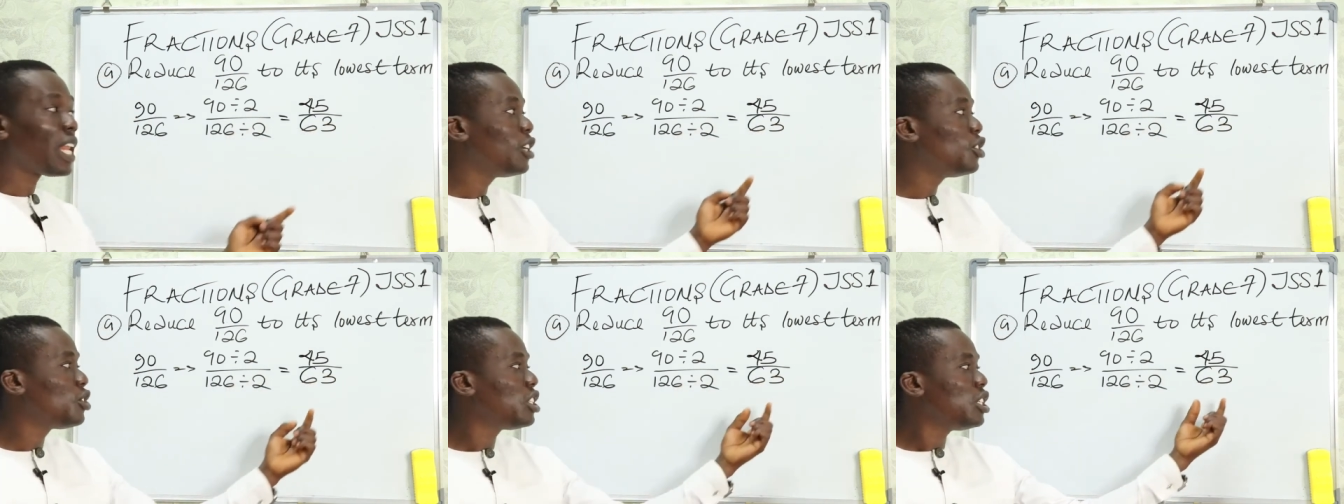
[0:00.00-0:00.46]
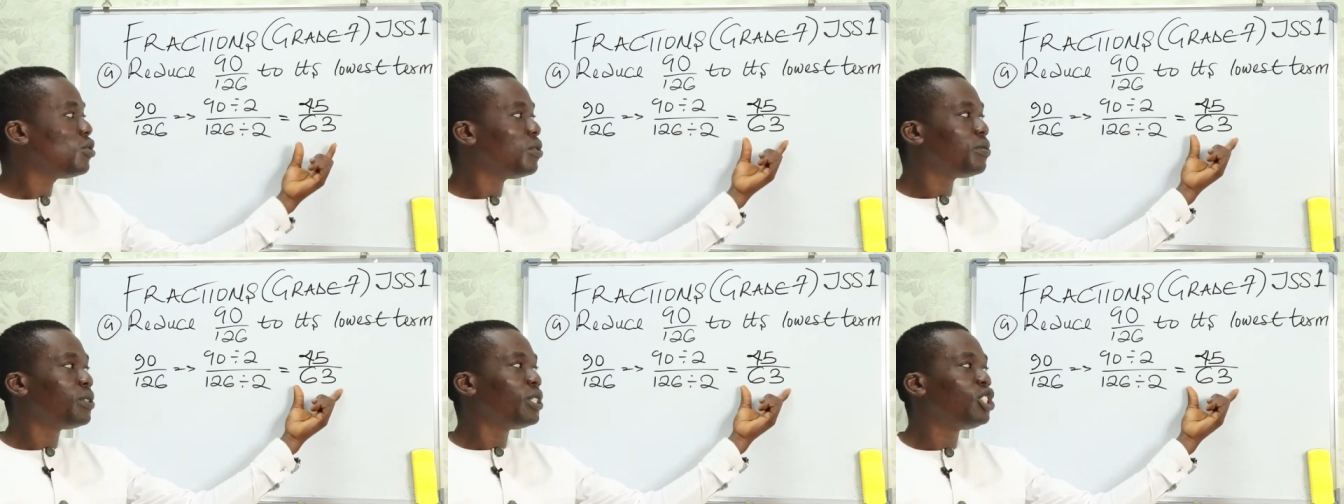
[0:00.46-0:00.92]
Now you see
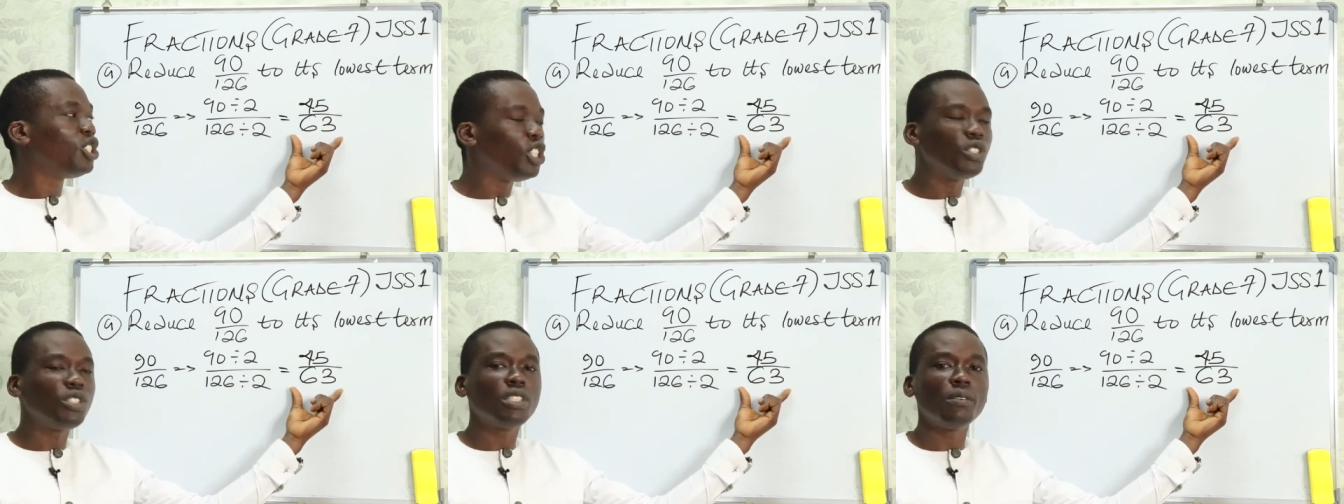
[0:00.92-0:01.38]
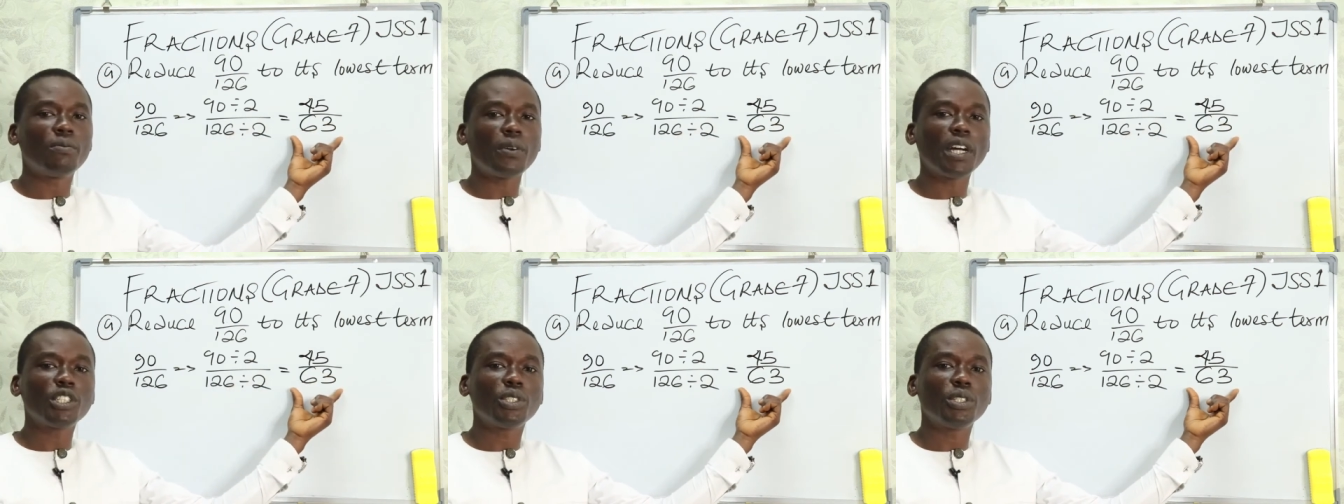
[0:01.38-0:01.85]
we've reduced the
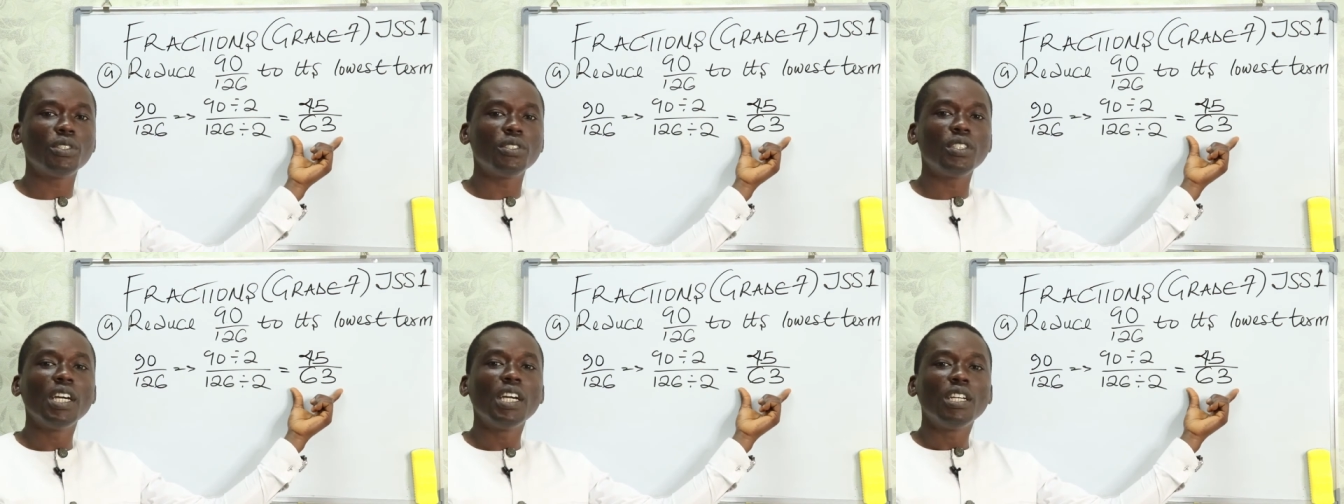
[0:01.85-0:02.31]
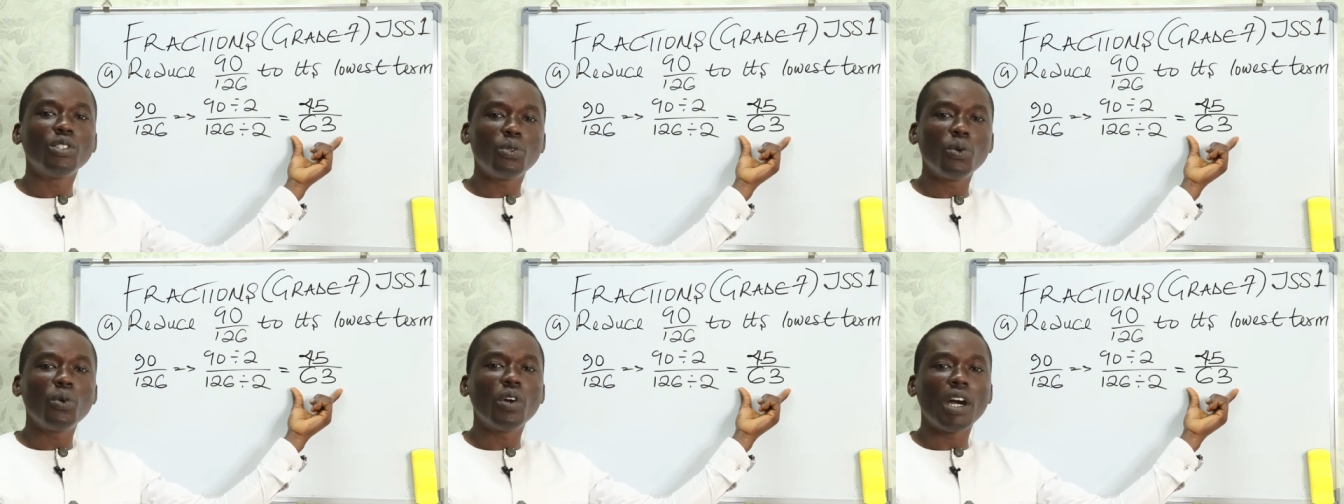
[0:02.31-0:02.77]
fraction
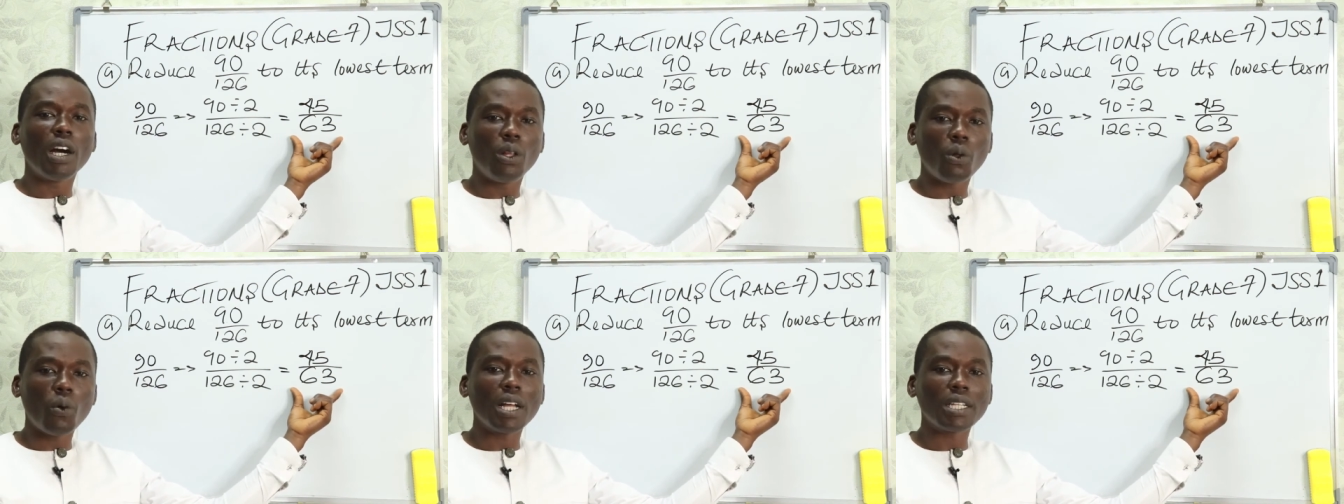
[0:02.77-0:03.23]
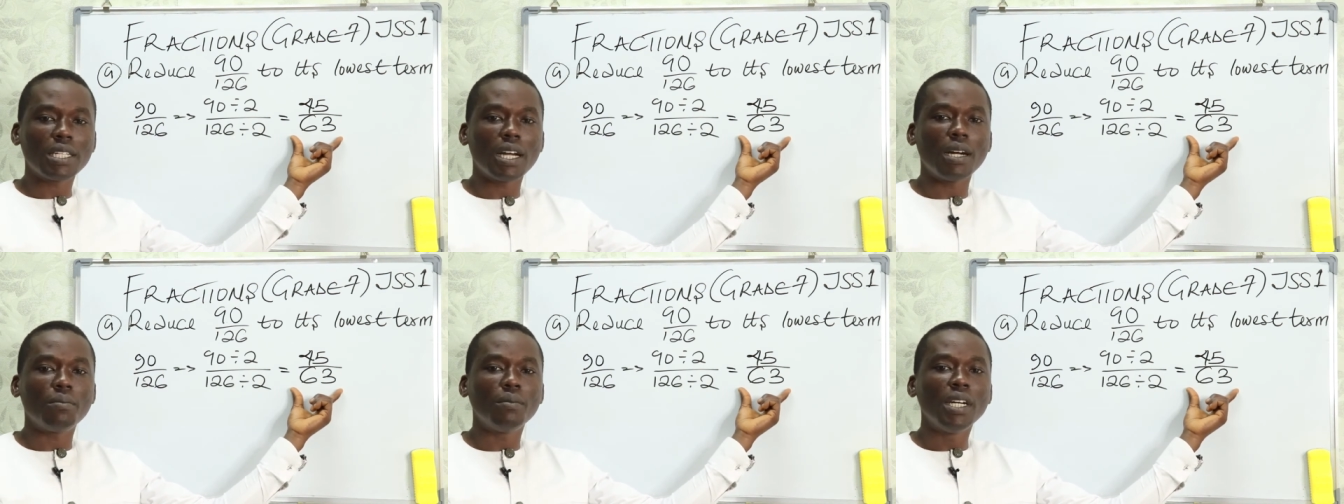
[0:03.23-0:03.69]
to a lower
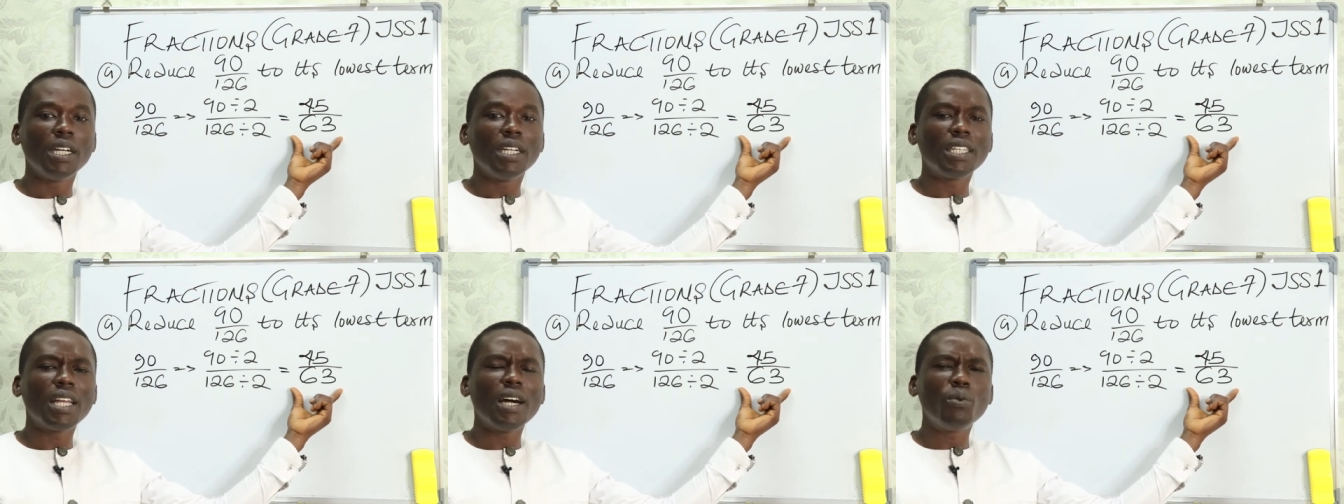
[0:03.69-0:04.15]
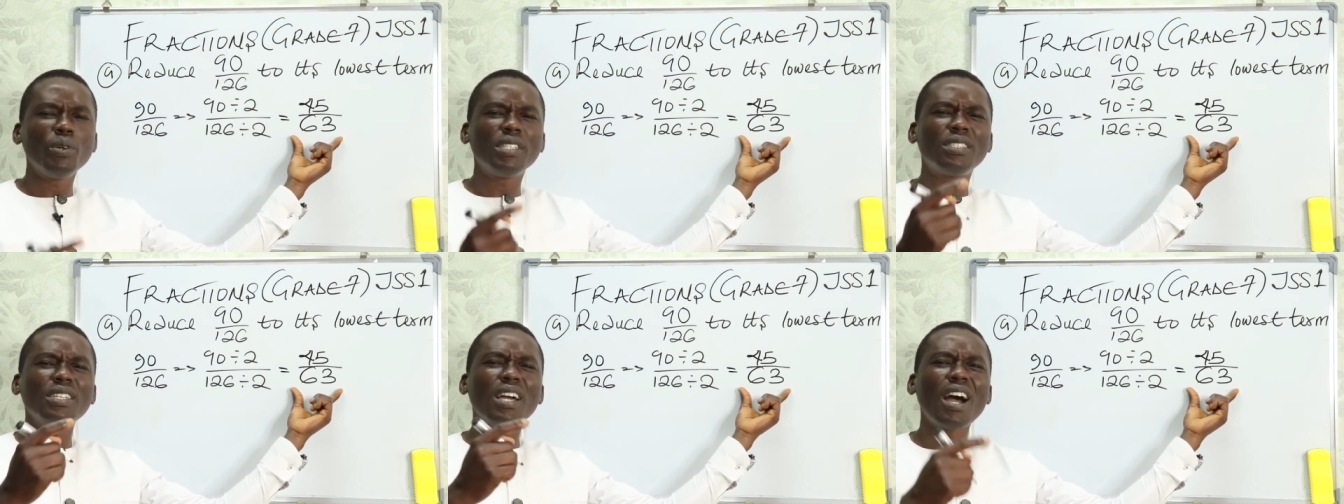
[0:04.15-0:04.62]
term. Now we
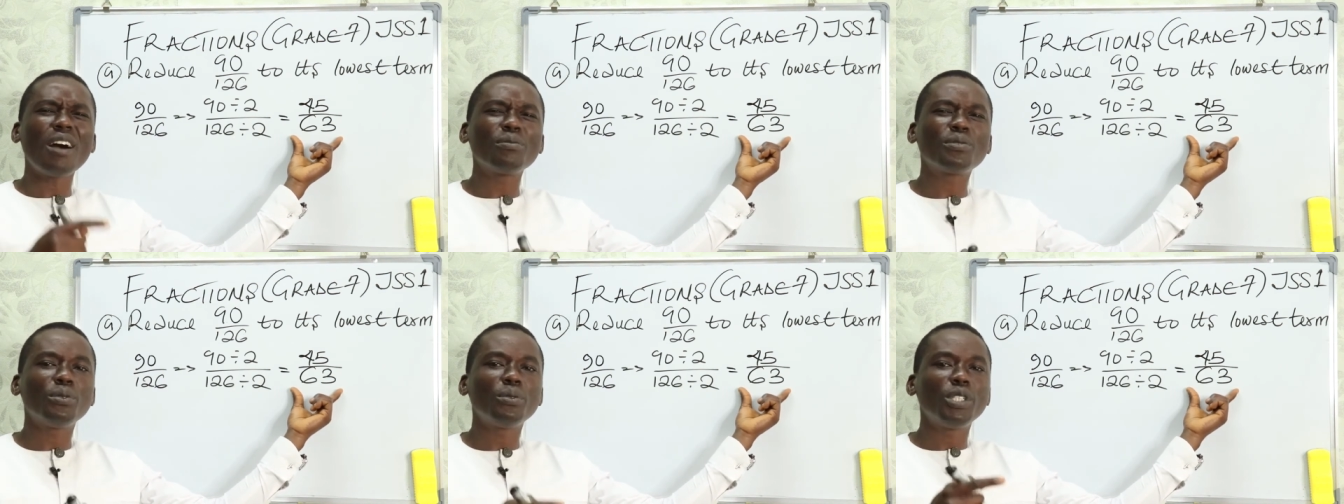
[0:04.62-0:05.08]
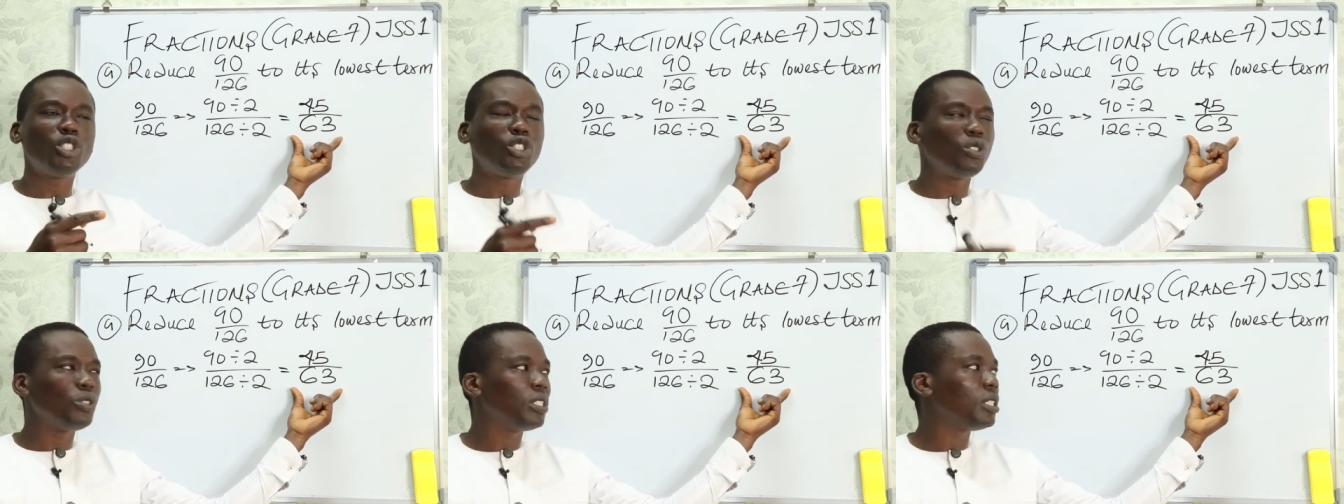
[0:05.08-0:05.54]
still have to
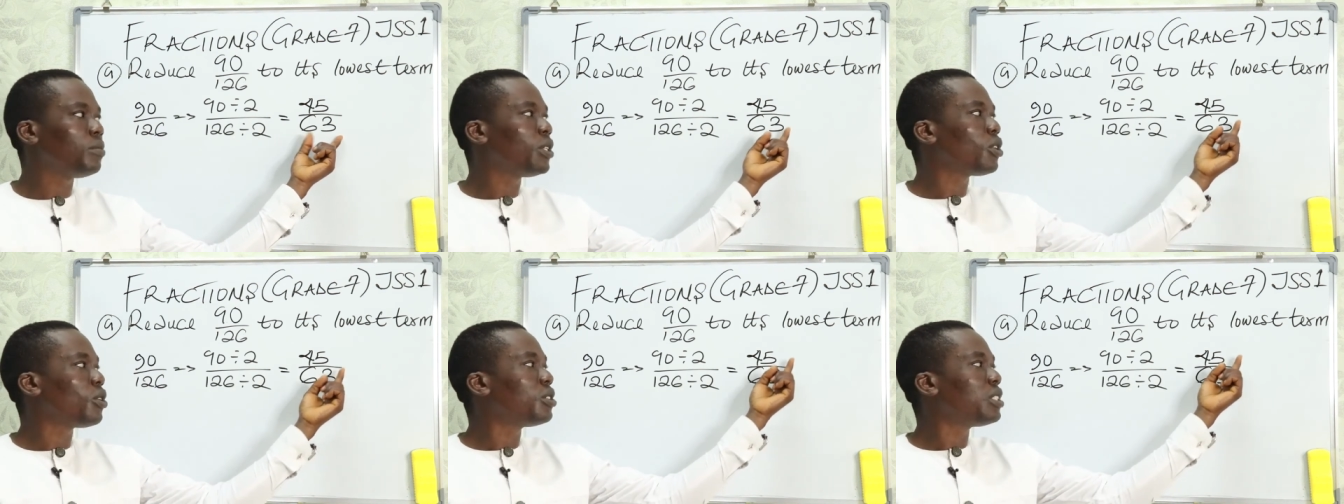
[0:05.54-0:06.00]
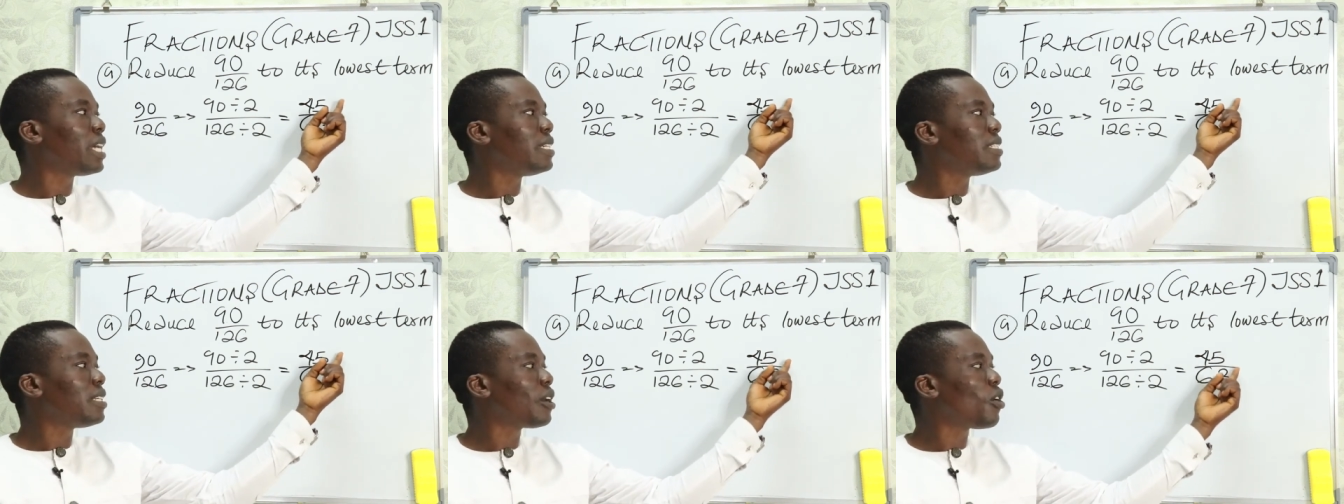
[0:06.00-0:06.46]
reduce it because there
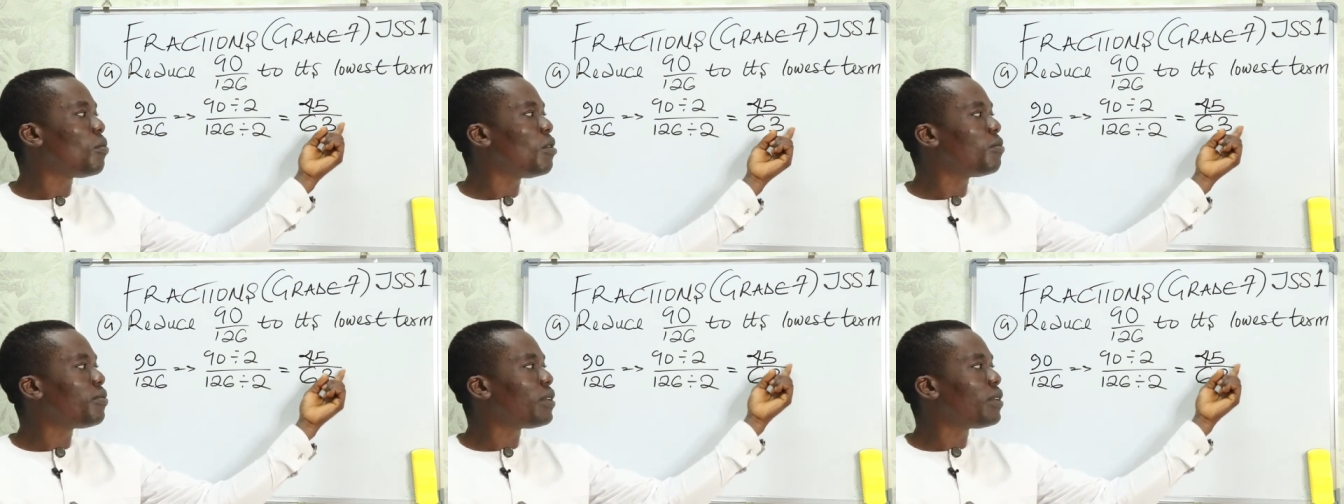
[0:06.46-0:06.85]
is a common